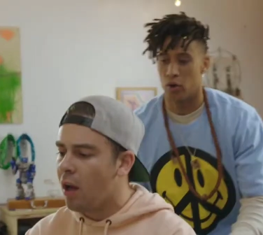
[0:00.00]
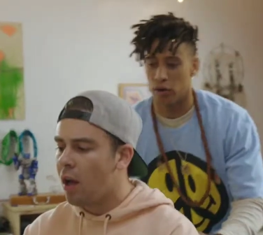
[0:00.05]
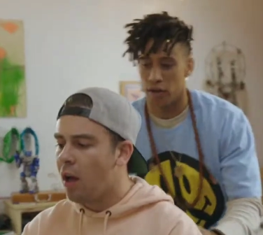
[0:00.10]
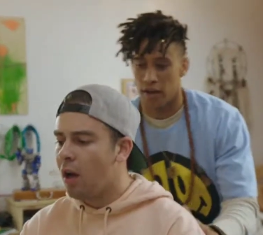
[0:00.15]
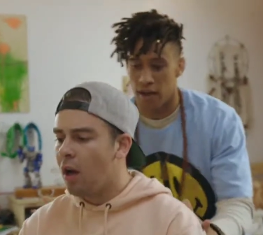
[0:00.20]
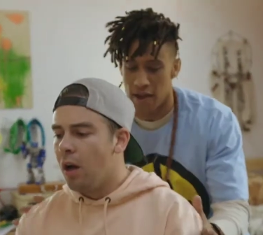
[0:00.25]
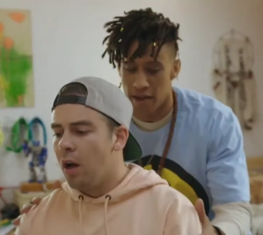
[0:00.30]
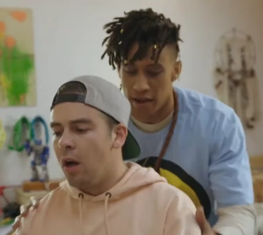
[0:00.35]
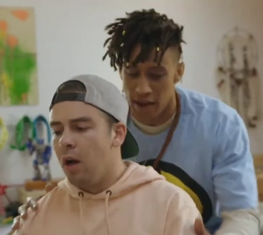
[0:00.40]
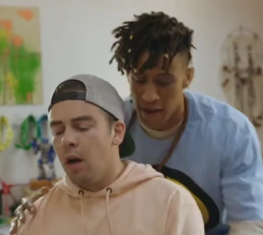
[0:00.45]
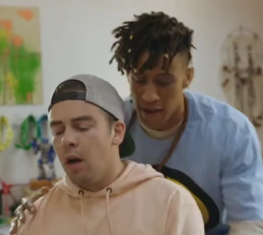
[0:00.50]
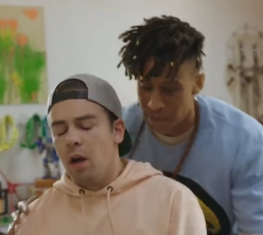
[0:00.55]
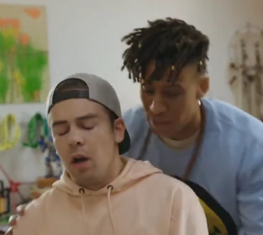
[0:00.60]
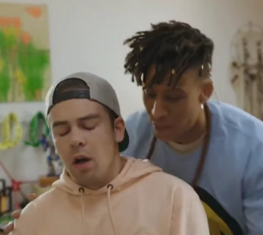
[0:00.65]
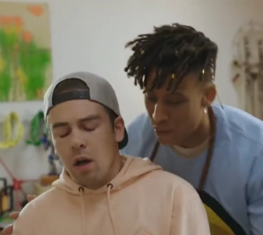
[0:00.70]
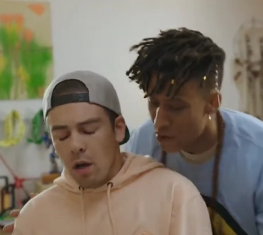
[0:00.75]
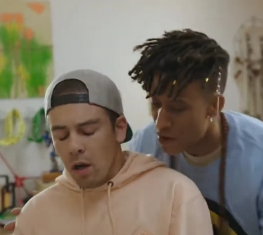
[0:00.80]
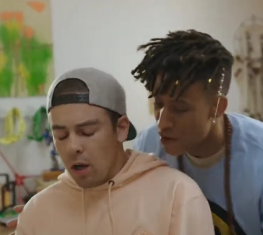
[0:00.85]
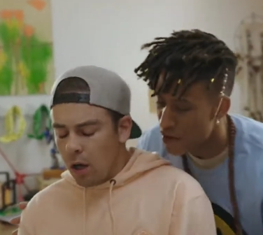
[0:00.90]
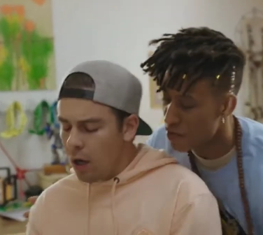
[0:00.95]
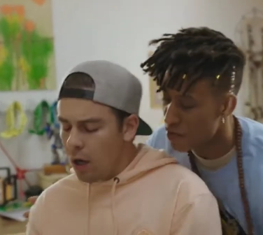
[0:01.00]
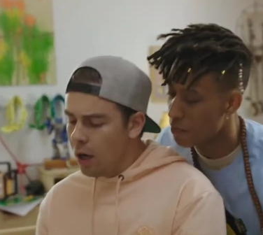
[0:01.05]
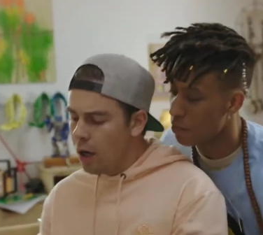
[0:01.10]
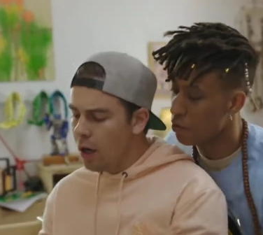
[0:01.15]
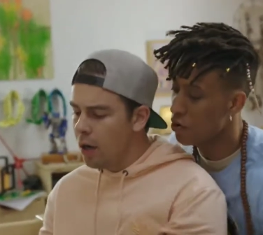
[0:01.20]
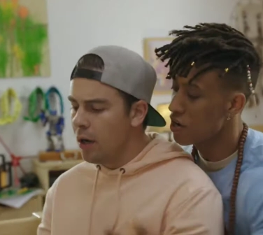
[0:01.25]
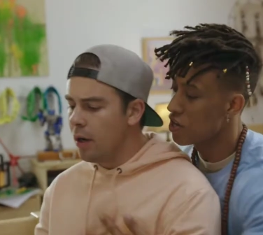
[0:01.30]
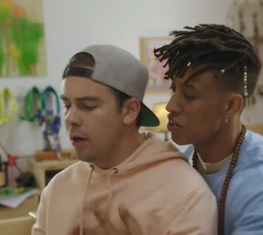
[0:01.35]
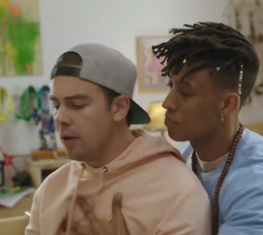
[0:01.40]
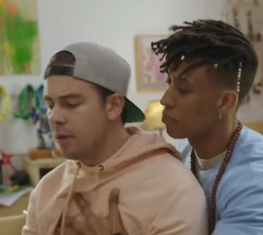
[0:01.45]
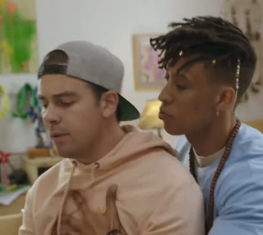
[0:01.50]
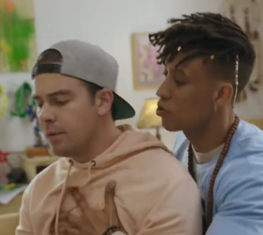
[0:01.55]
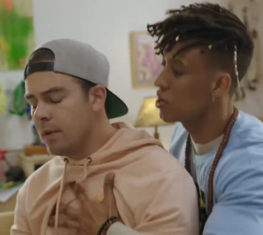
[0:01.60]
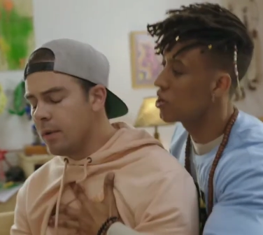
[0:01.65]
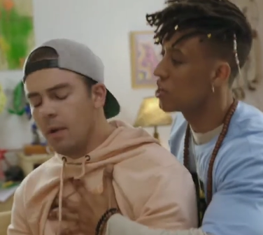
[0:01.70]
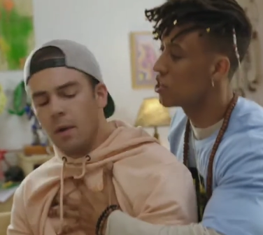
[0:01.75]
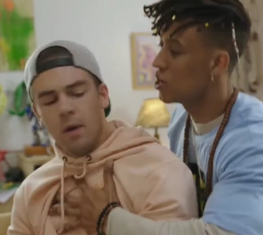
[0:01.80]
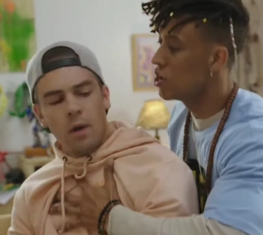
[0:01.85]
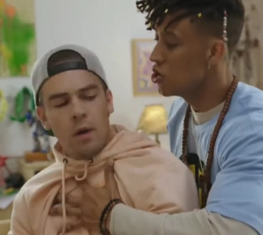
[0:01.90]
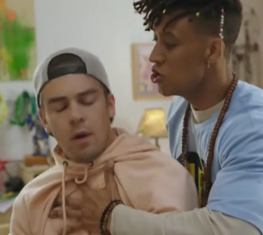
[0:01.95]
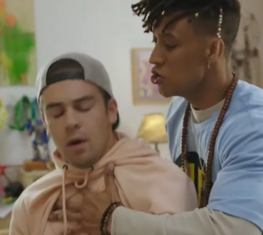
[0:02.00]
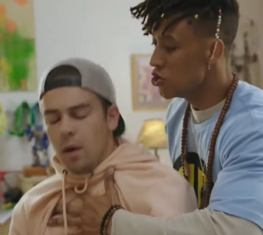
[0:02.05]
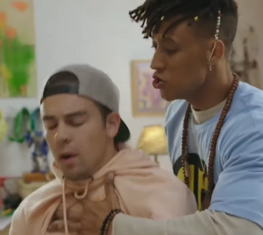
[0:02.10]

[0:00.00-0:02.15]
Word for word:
Speaker 1: okay, hey, hey, breathe, breathe, breathe.